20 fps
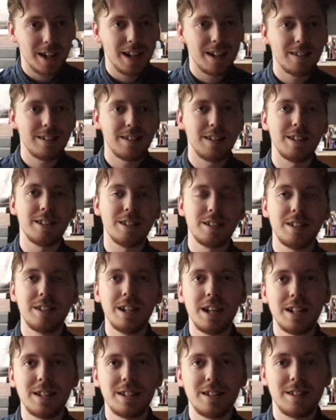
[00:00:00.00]
as things
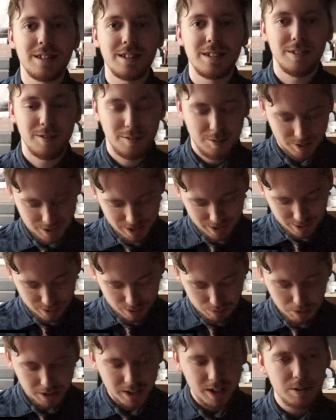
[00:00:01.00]
suggest
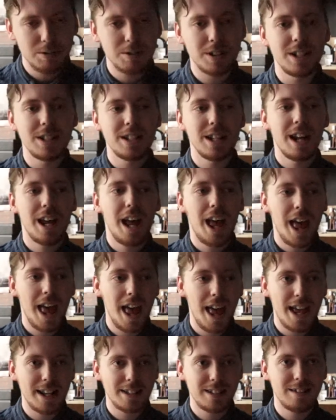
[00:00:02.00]
23
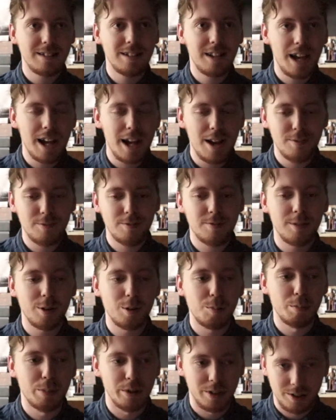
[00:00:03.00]
has to have
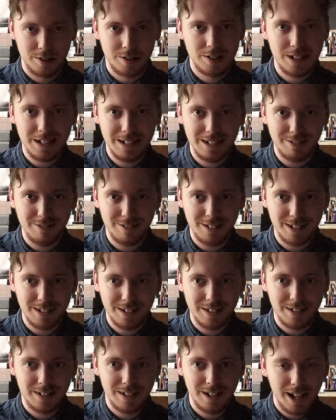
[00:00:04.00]
a bird under
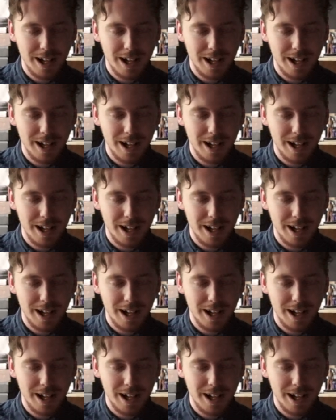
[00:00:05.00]
it.